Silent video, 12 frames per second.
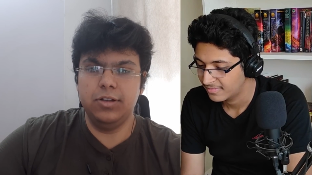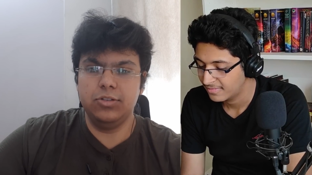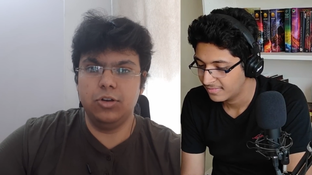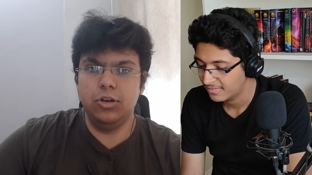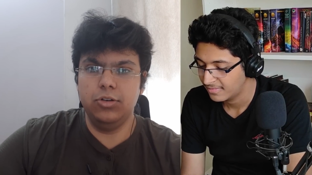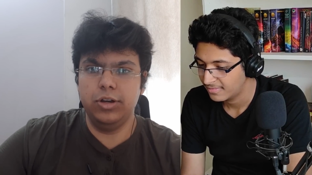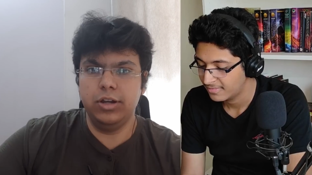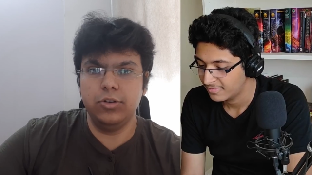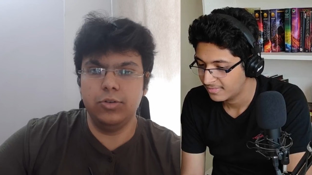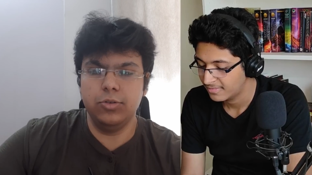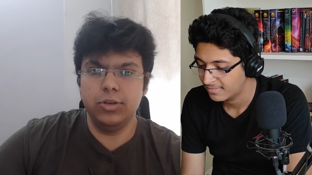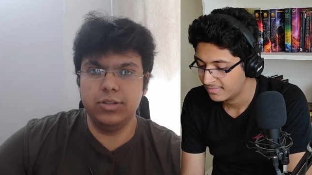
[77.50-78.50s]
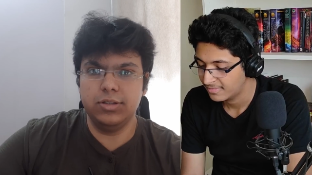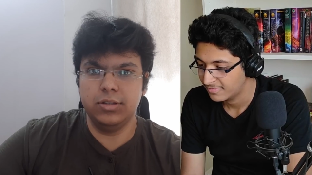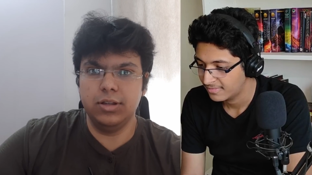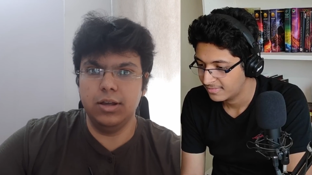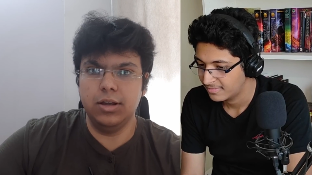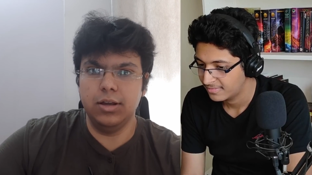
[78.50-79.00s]
Speaker 1: So all you need to do is
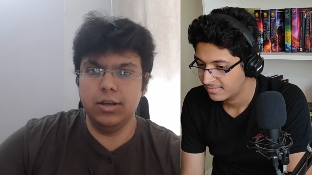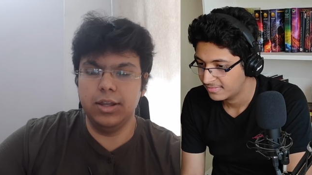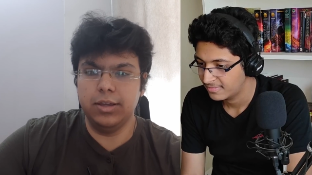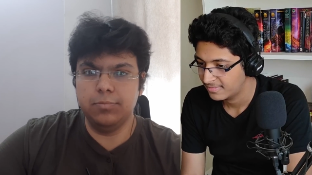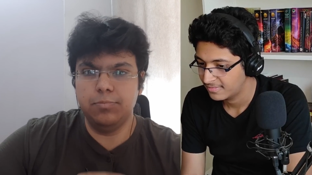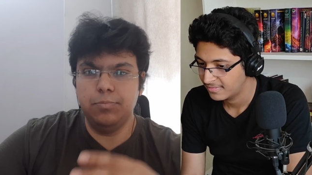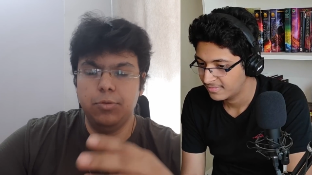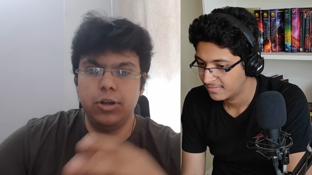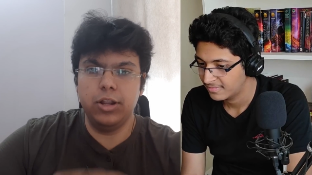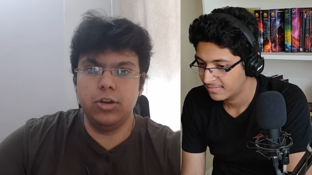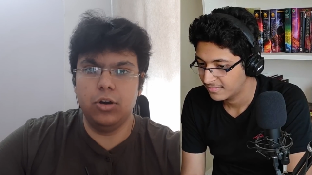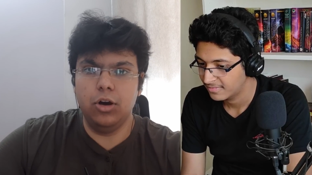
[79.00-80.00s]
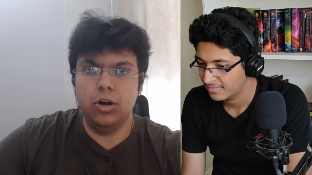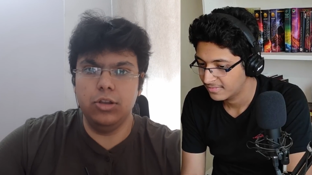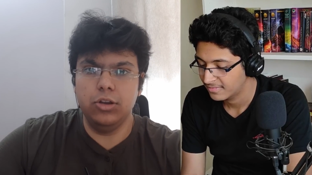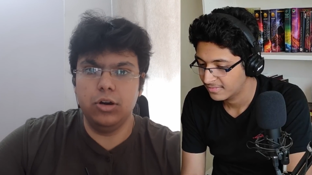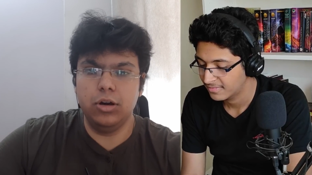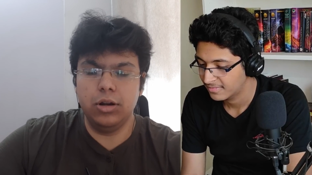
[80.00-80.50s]
uh, like put in all
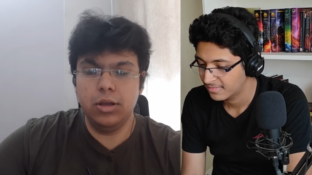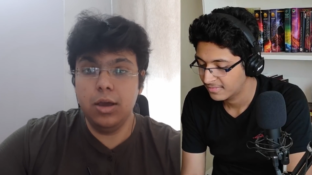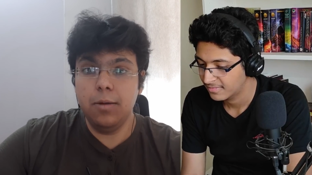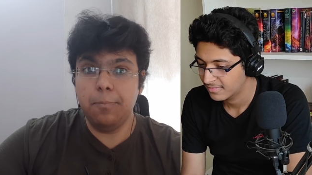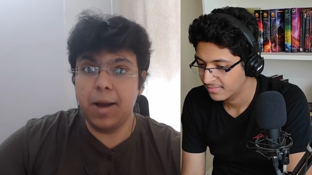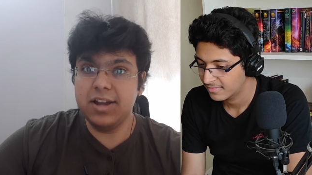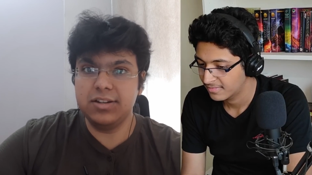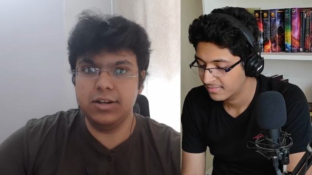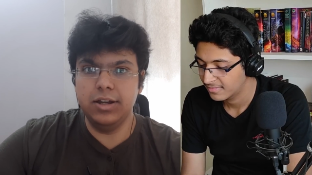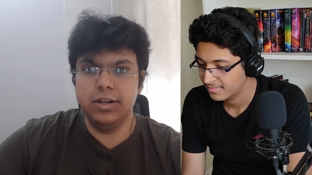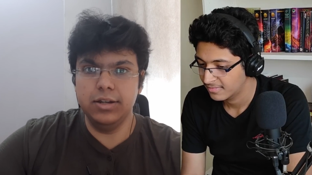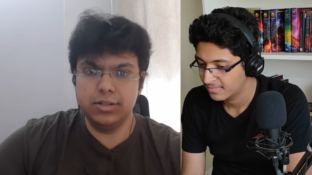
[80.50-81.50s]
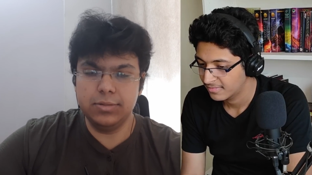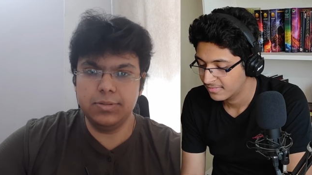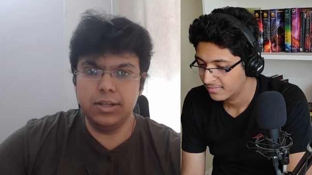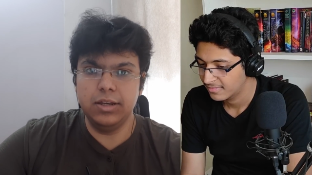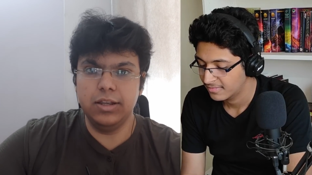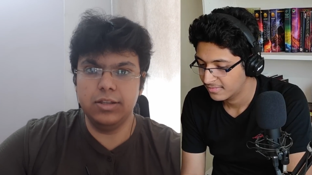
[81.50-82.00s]
your past
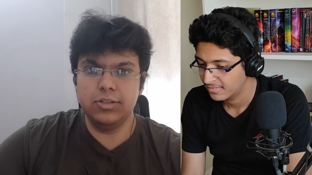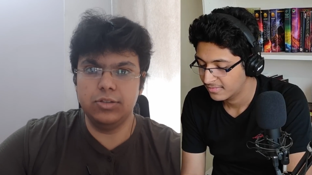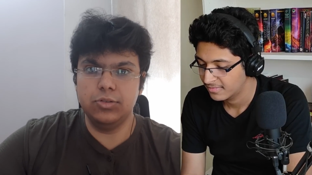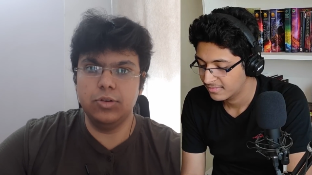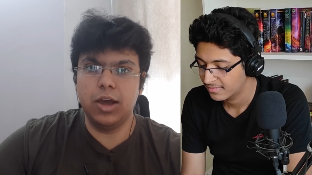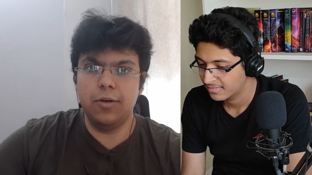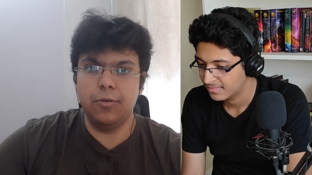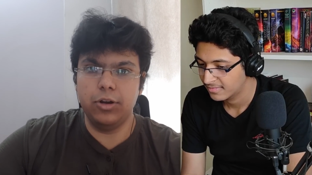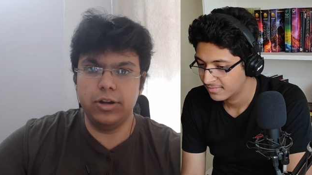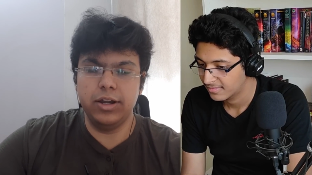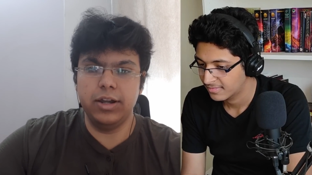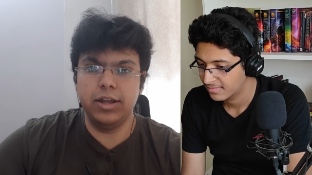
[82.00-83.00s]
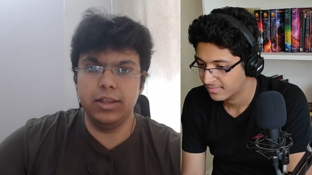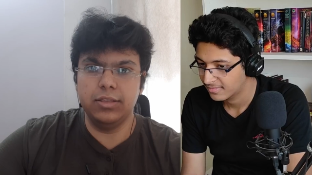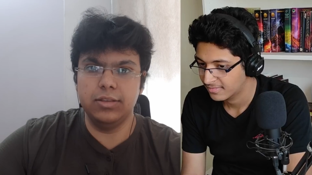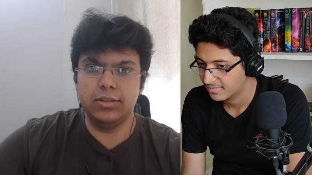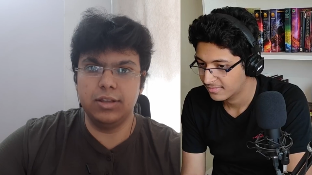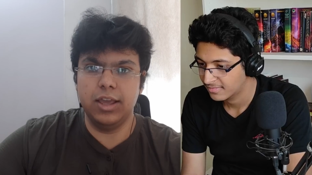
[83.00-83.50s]
internships in case you have already done
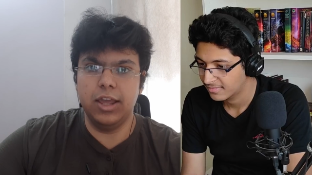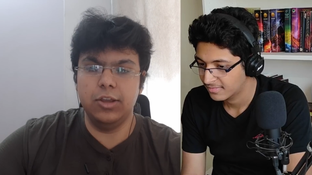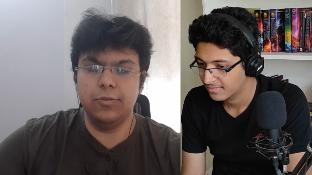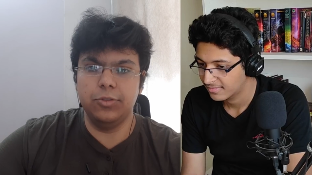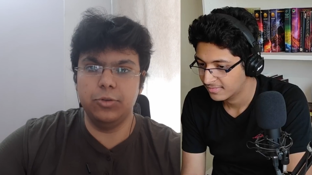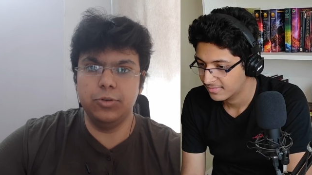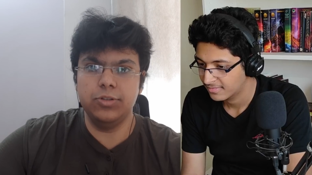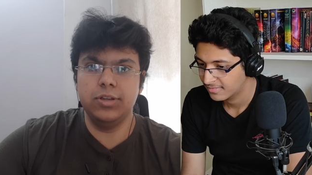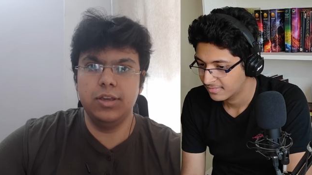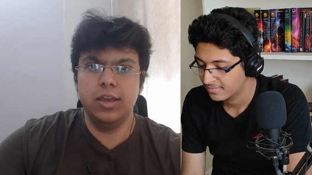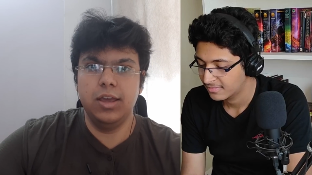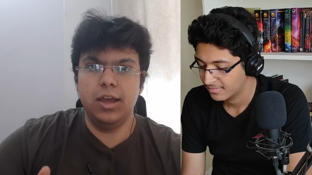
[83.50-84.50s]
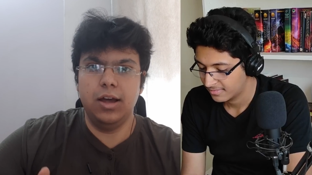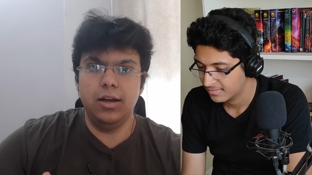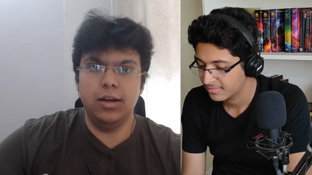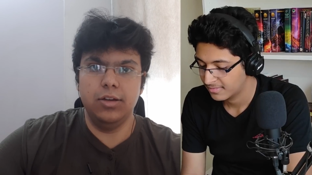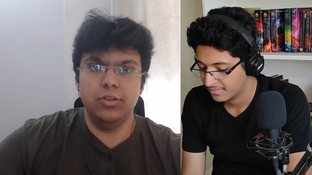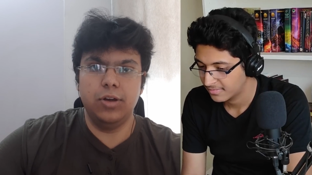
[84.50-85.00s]
any of those
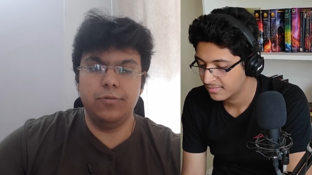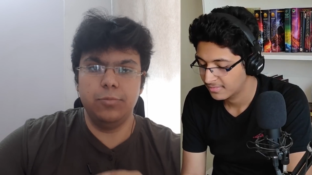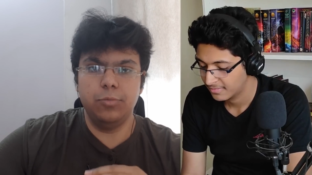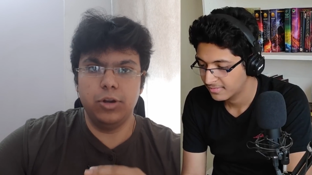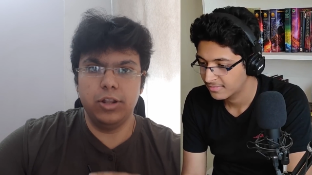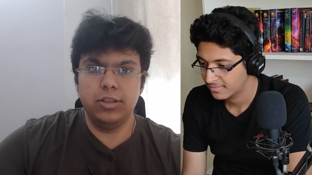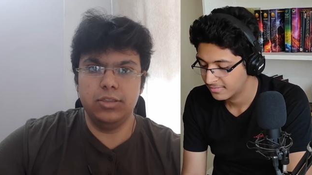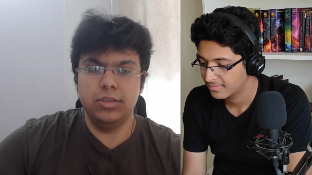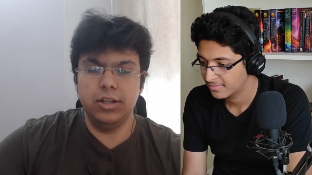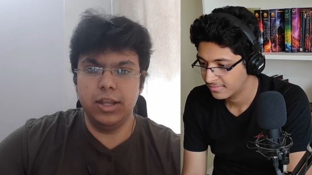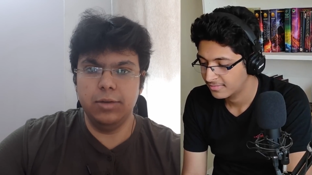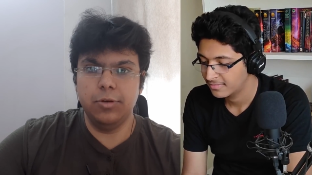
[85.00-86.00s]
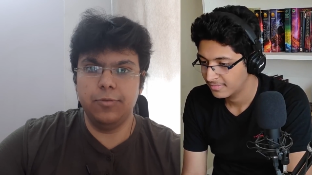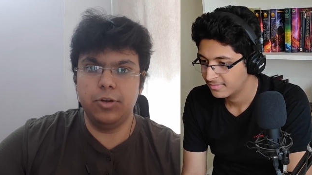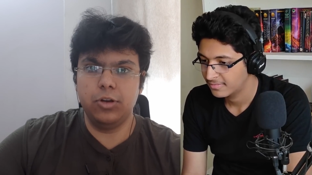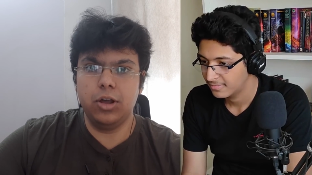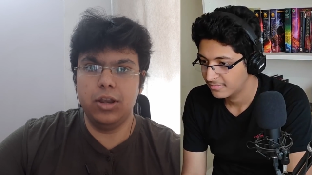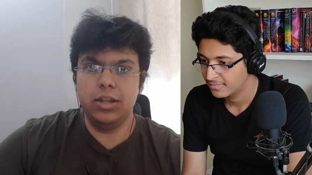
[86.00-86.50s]
uh, you have to put in the name of your
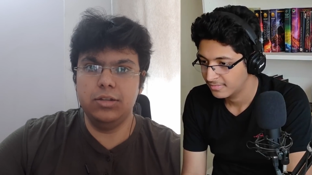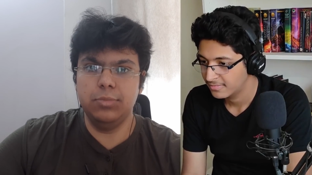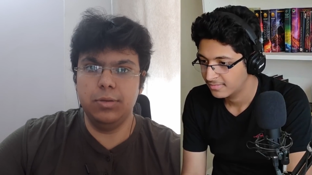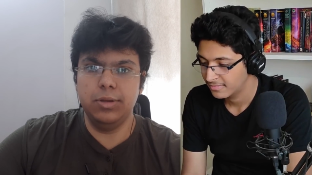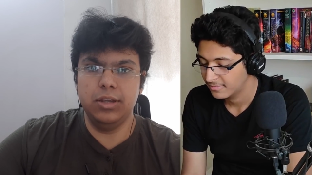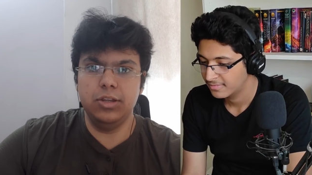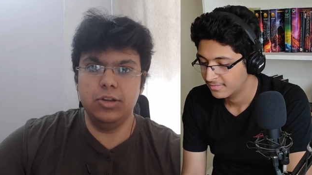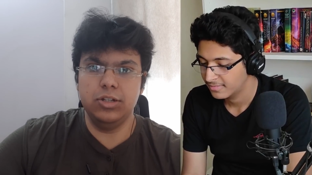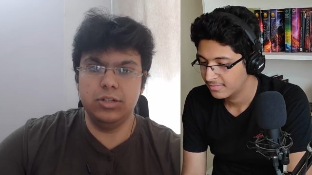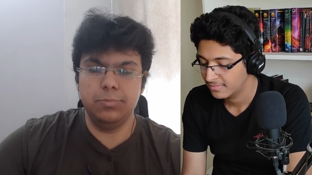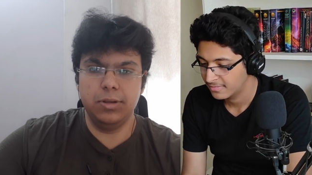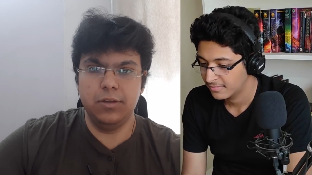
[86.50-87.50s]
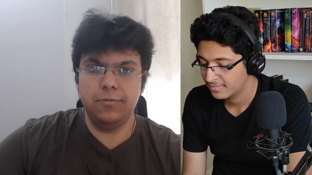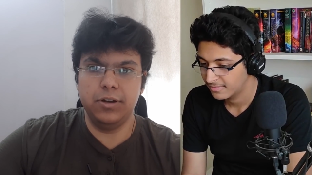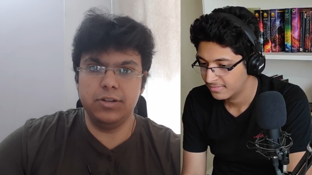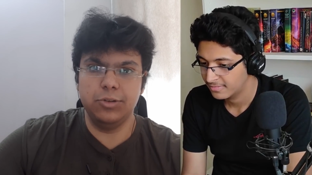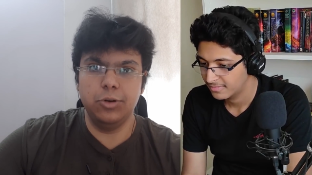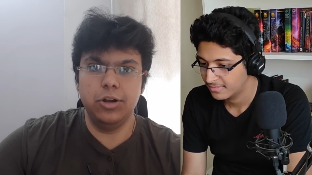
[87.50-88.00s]
college maybe your gpa if
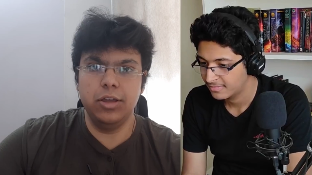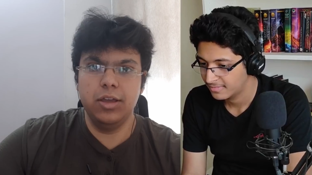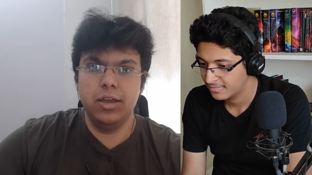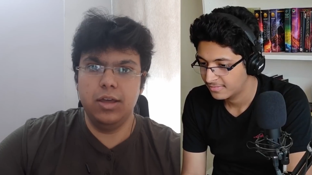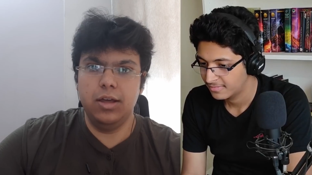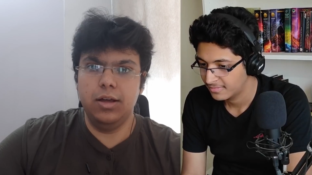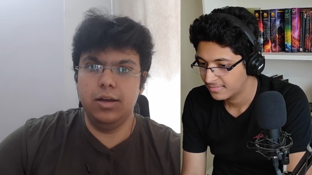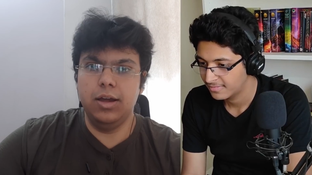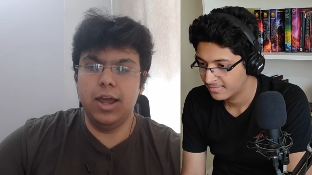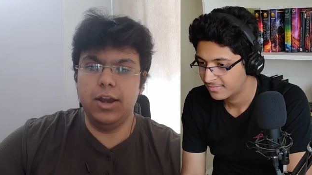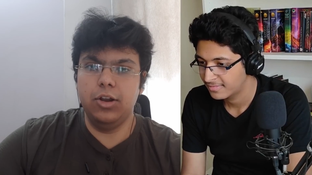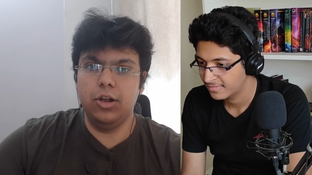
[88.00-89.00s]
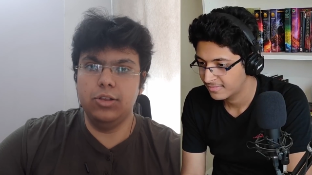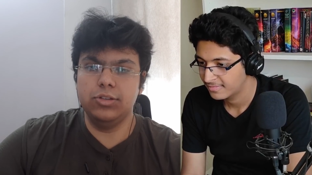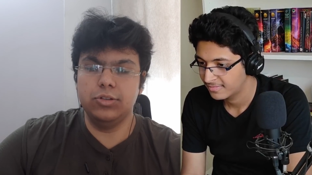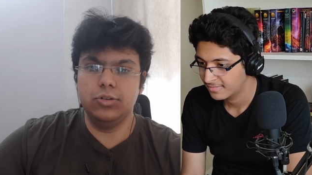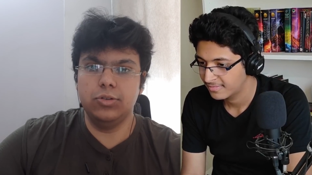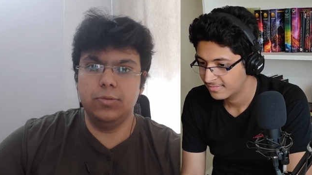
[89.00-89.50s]
it's good uh, and
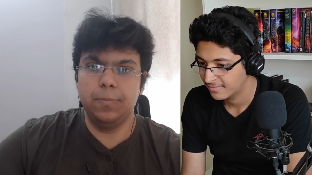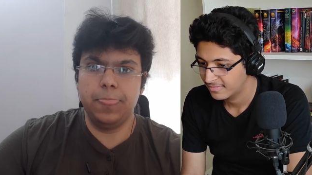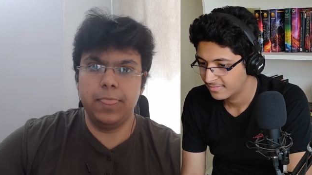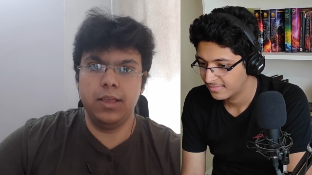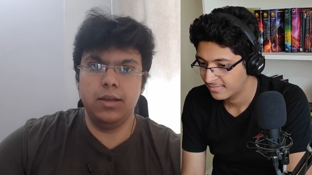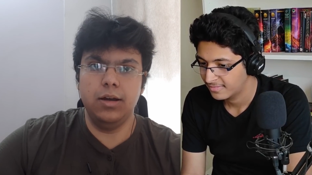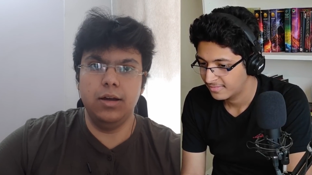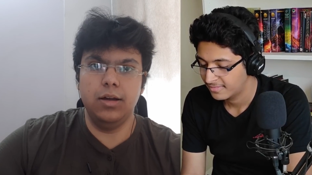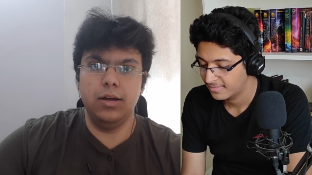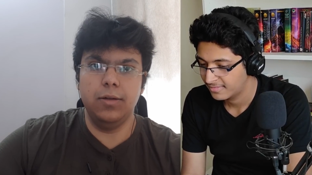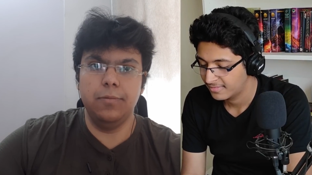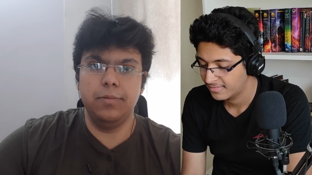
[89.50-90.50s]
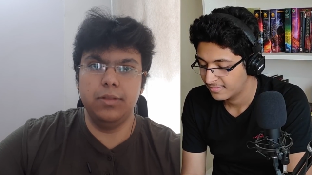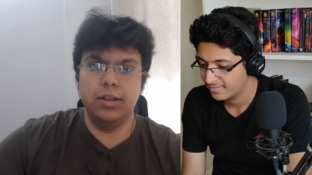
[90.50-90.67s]
also uh,